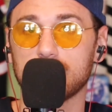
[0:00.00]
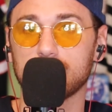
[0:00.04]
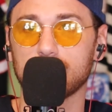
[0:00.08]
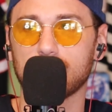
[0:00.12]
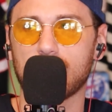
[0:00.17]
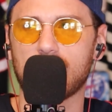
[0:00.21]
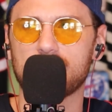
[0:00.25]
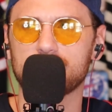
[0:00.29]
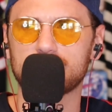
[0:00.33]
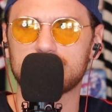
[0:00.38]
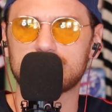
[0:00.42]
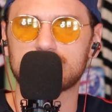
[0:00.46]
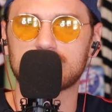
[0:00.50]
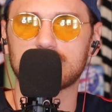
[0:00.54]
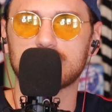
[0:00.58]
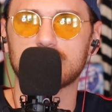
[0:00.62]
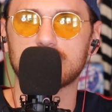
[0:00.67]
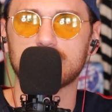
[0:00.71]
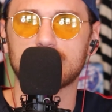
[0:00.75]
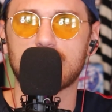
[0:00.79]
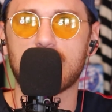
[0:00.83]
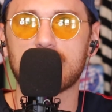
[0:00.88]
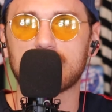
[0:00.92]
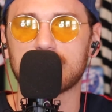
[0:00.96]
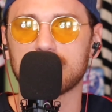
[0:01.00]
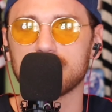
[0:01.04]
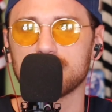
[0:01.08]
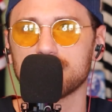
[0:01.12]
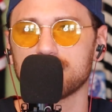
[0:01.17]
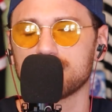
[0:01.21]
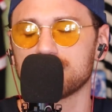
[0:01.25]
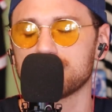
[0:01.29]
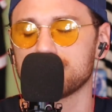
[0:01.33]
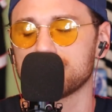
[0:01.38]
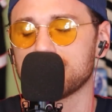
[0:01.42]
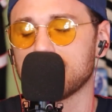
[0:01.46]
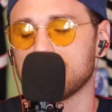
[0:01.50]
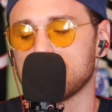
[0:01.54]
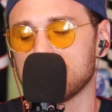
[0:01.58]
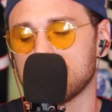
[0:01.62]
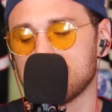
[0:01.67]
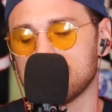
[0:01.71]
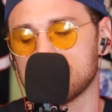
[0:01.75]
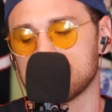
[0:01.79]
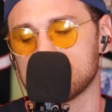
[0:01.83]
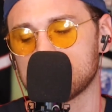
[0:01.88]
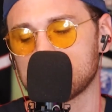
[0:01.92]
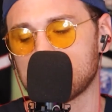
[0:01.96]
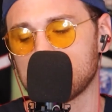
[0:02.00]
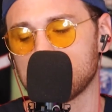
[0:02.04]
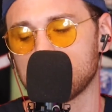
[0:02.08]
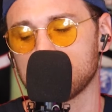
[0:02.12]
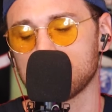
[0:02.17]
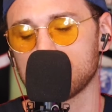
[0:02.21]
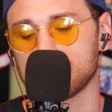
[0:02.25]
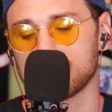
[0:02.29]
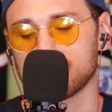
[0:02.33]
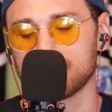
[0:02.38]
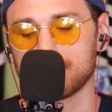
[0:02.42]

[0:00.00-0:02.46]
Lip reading: Obviously, negative shit is going to